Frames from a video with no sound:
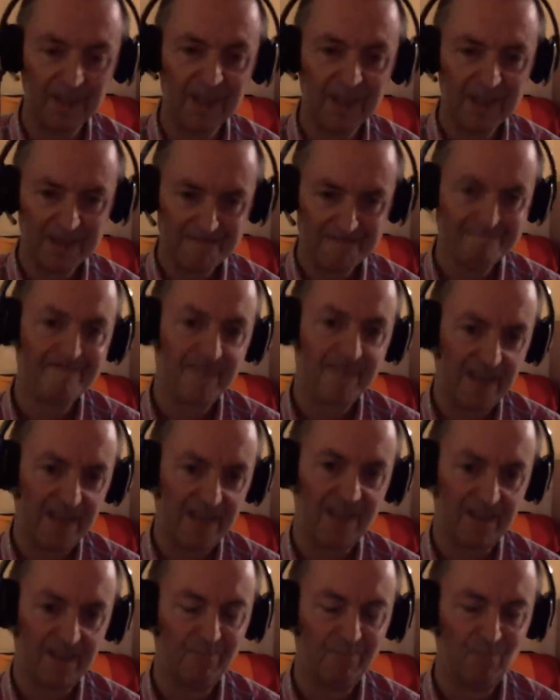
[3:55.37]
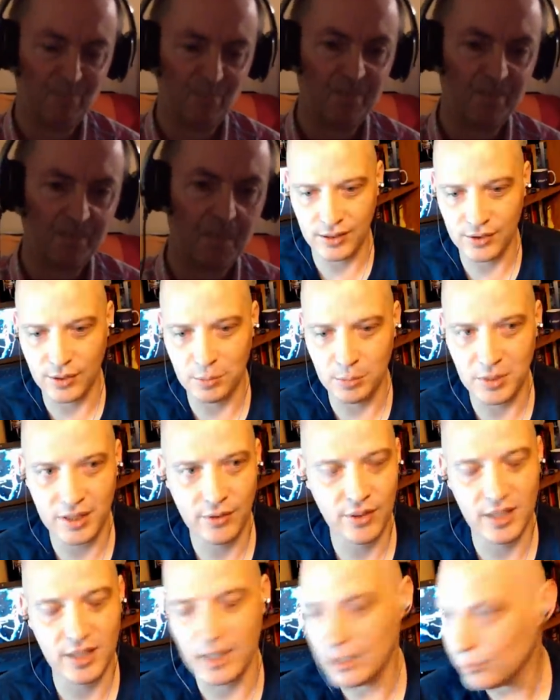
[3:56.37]
that yeah. and that is the
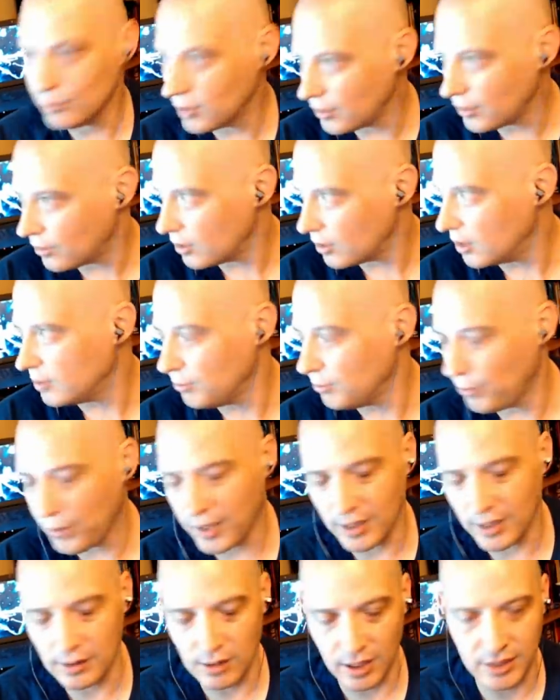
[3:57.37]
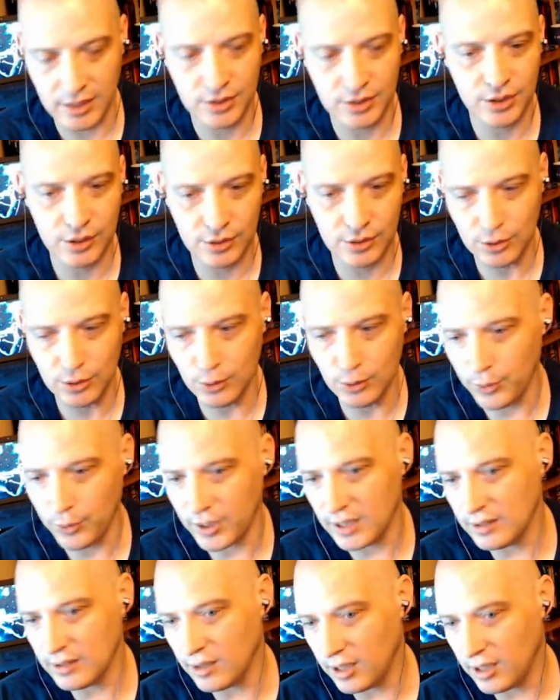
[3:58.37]
big thing with uh, things like
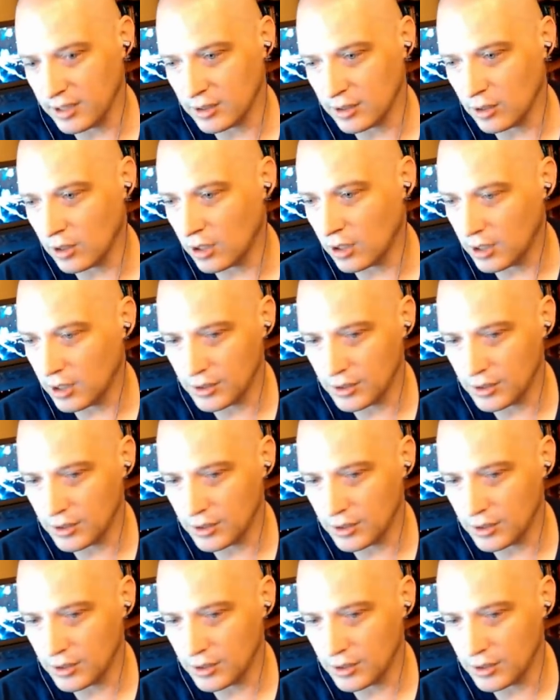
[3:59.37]
Gentoo, things like